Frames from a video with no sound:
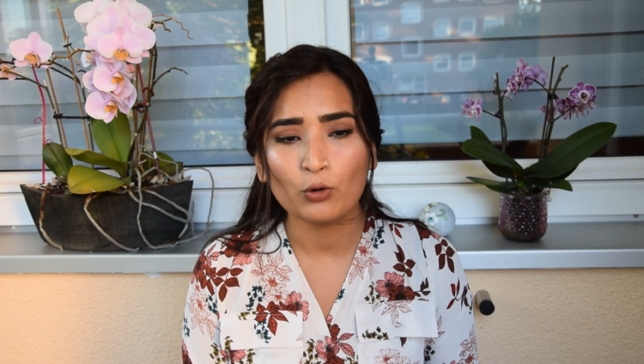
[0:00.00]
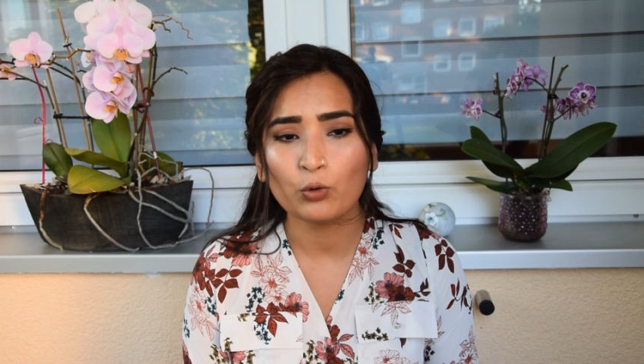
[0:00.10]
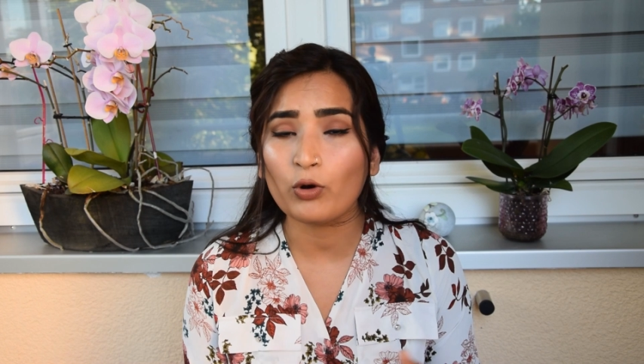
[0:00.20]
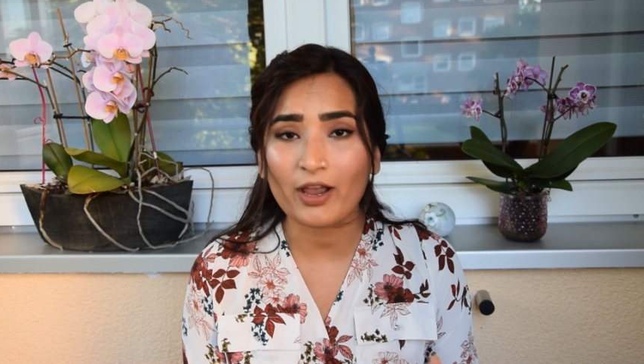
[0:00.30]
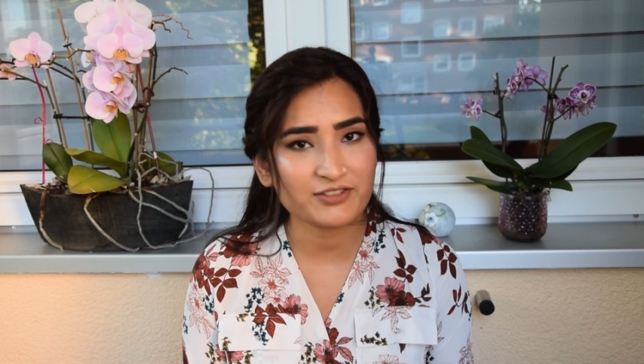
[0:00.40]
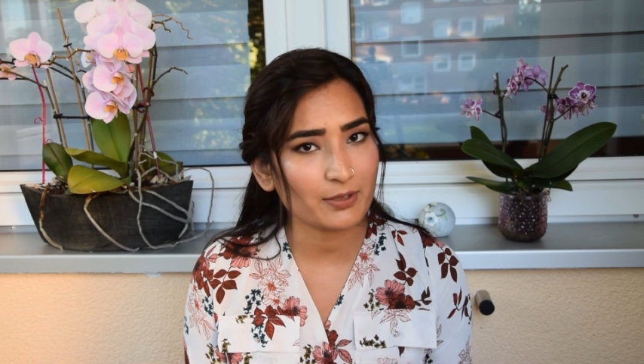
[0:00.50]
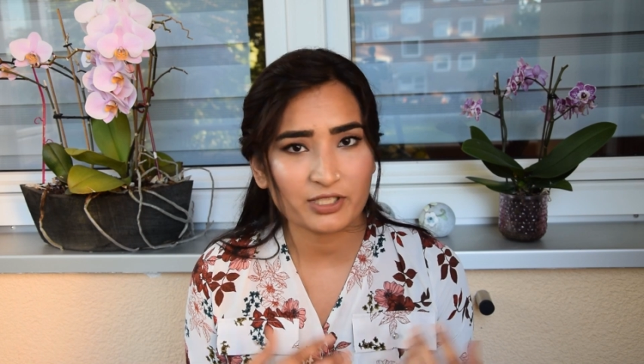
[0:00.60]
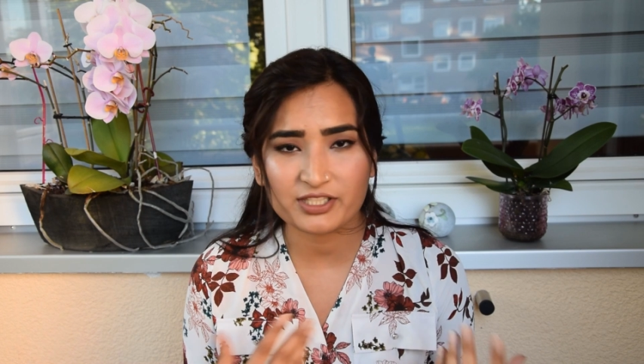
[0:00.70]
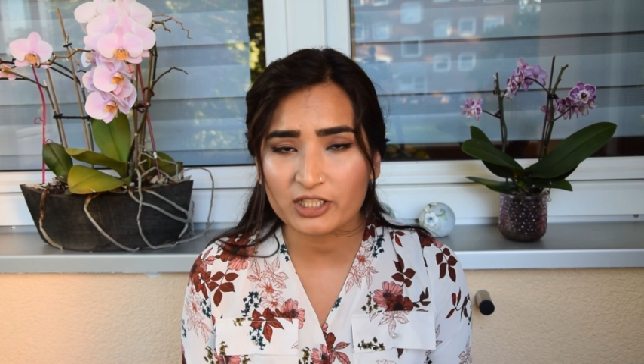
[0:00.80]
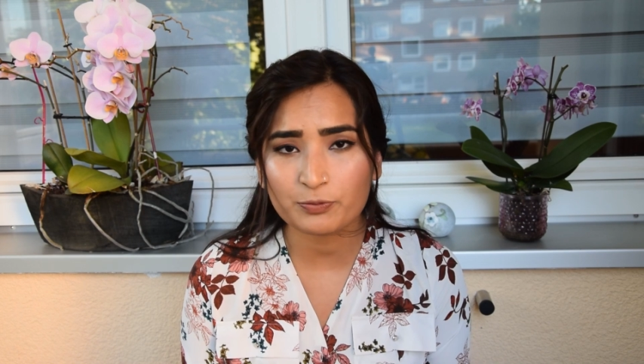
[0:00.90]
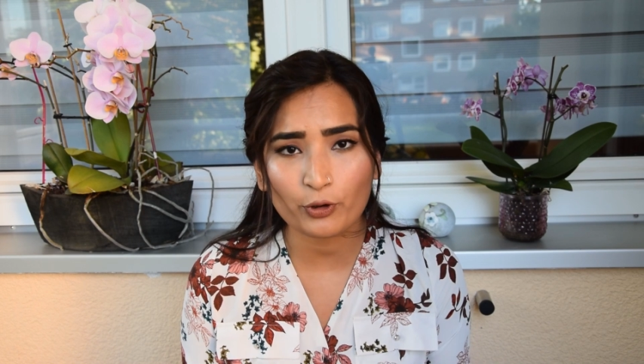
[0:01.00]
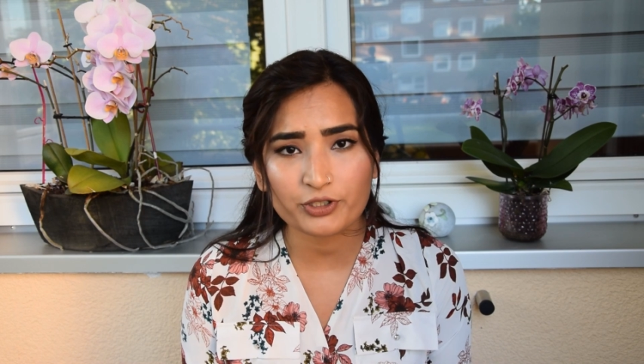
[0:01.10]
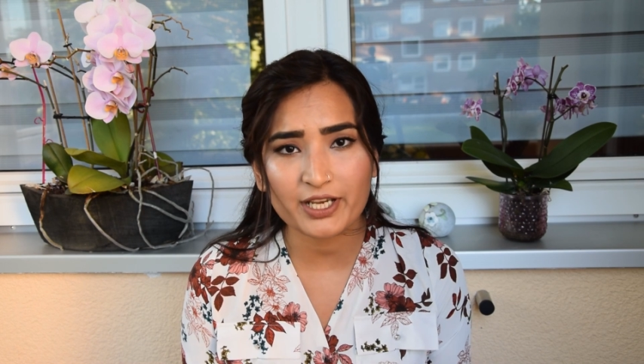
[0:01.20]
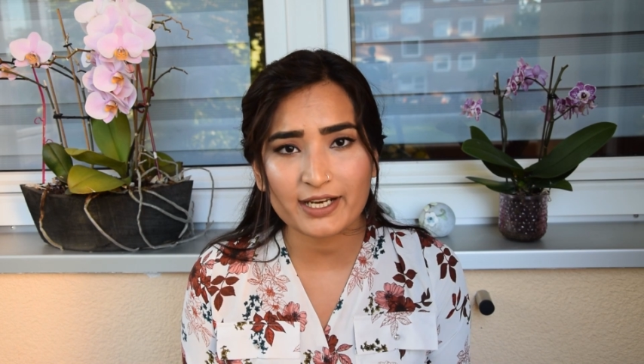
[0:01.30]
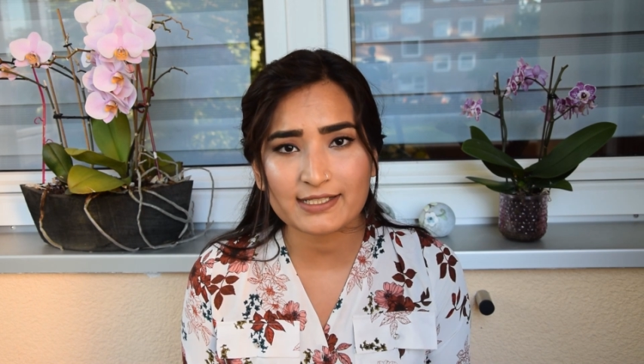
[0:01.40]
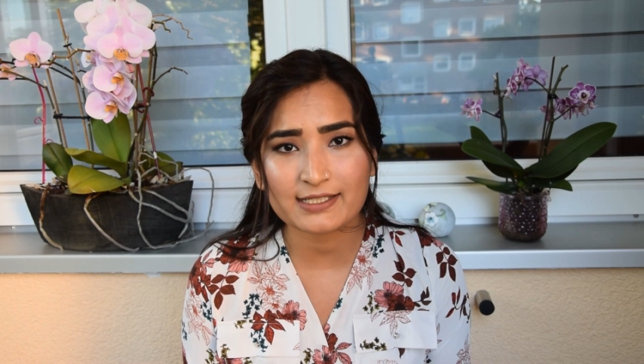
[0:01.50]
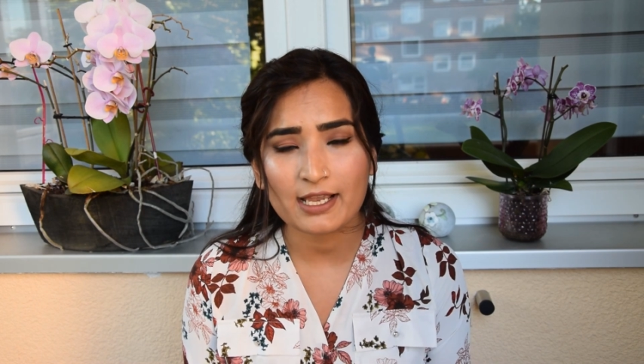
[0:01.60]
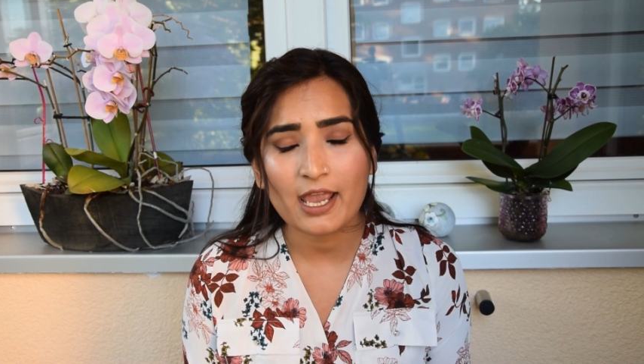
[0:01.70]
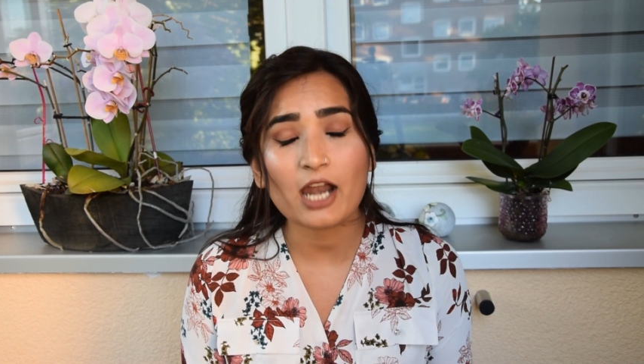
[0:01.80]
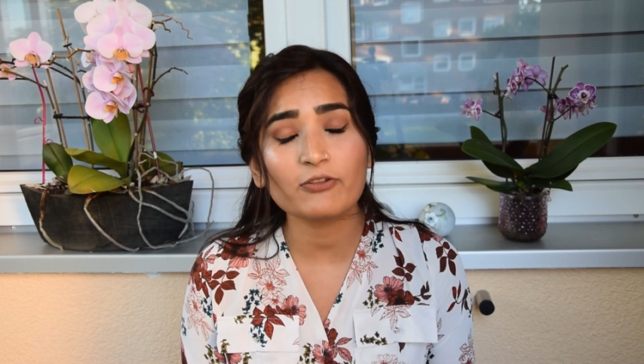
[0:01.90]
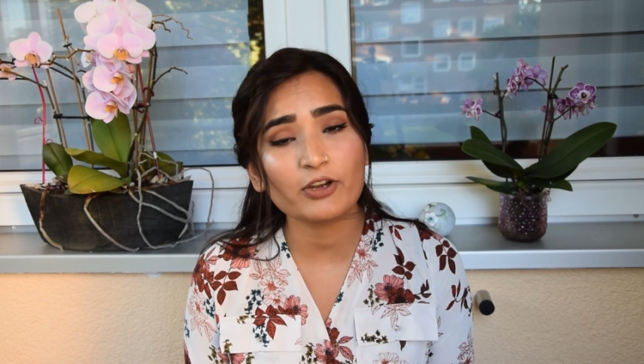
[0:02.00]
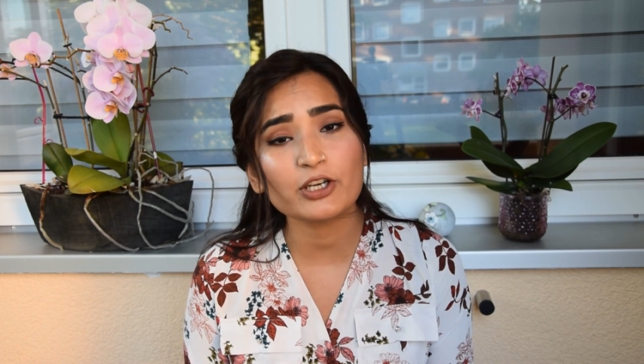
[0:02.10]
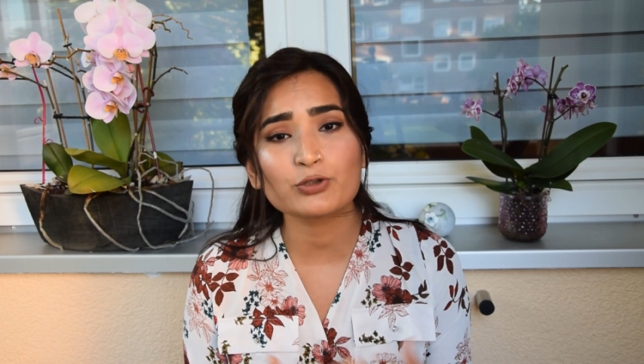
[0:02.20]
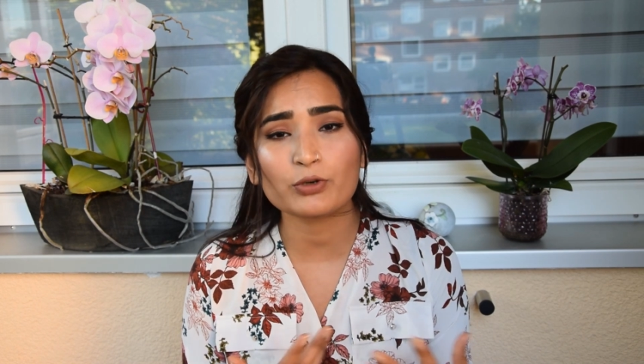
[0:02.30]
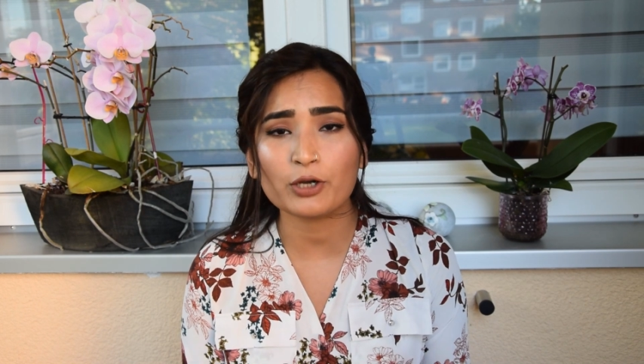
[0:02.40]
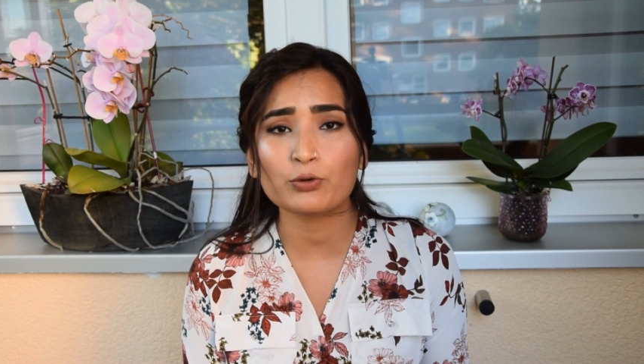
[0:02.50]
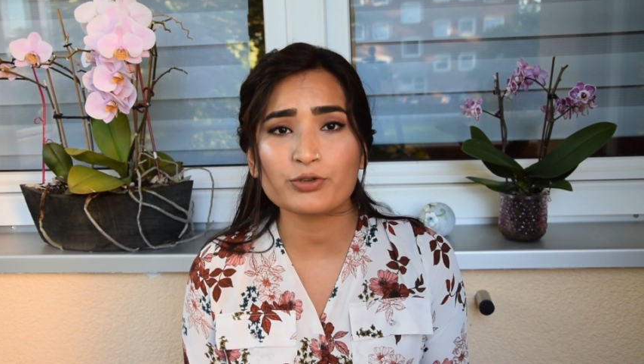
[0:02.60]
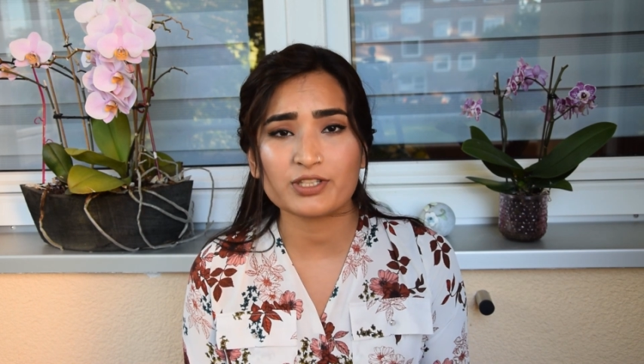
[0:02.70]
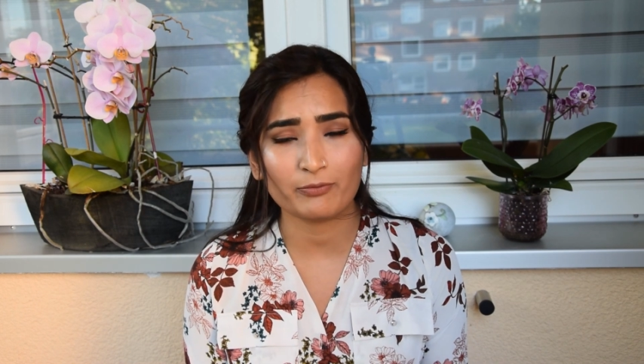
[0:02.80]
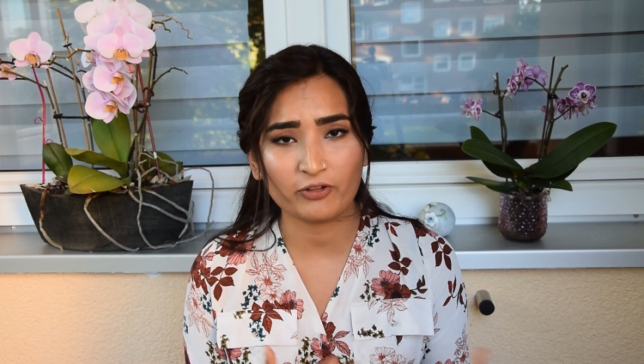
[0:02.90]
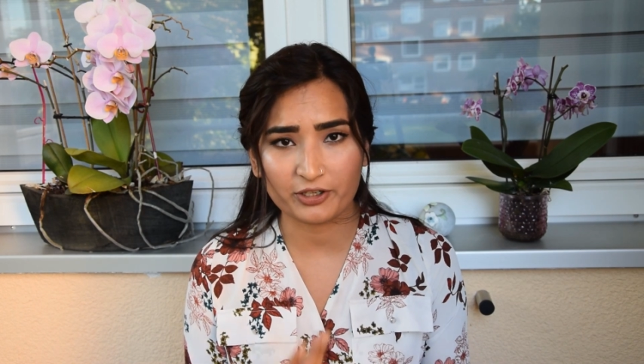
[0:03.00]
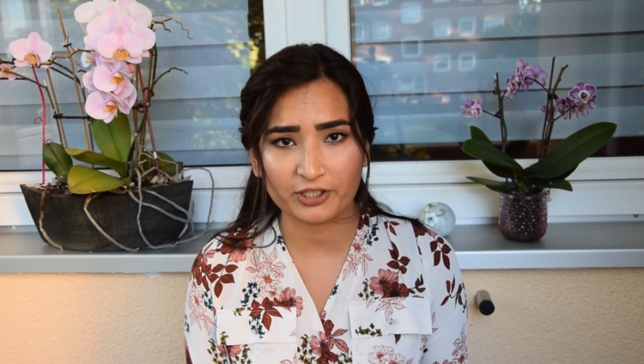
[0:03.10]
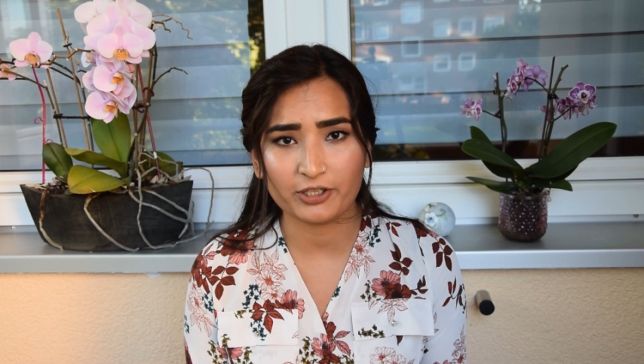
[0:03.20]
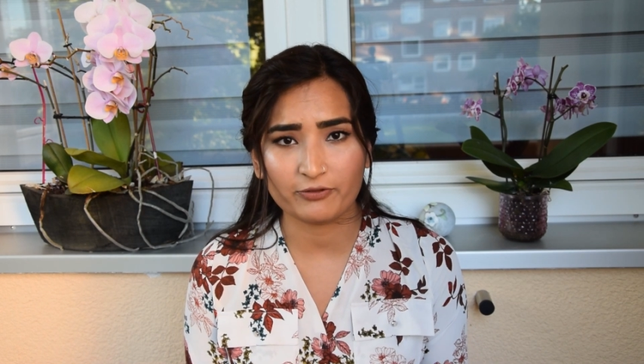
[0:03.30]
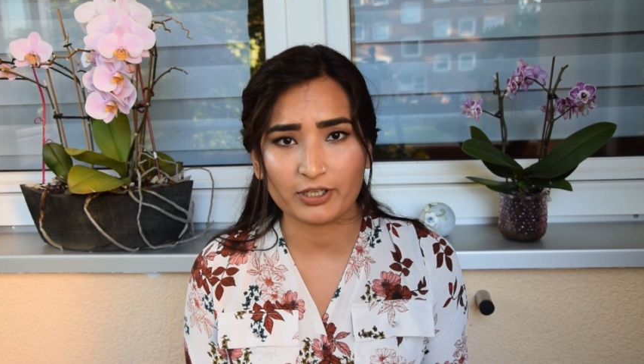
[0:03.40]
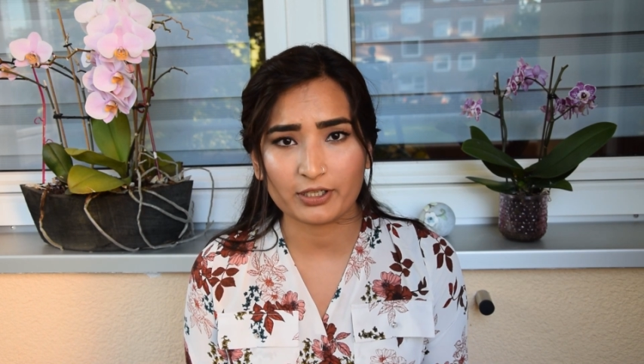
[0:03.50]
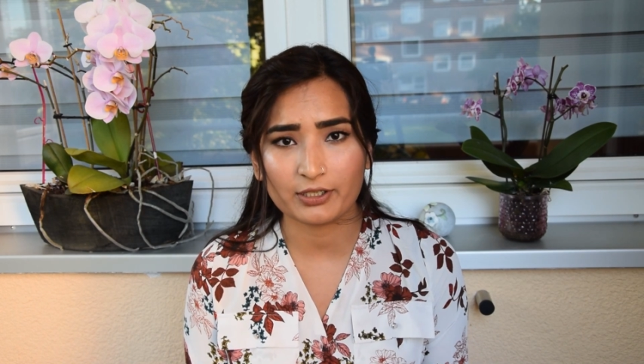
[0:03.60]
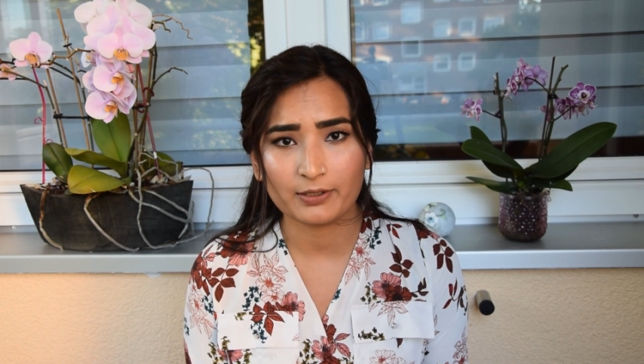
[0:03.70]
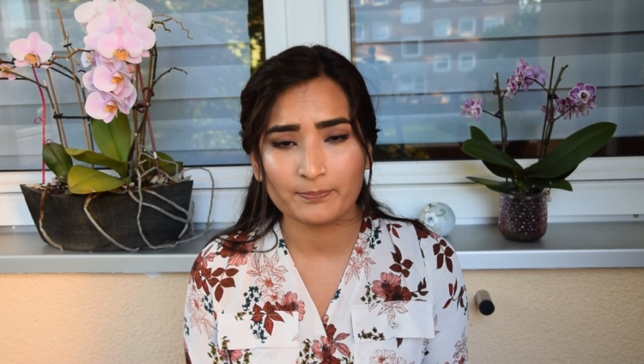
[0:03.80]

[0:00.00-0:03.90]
who have some research projects and where you can do some voluntary work.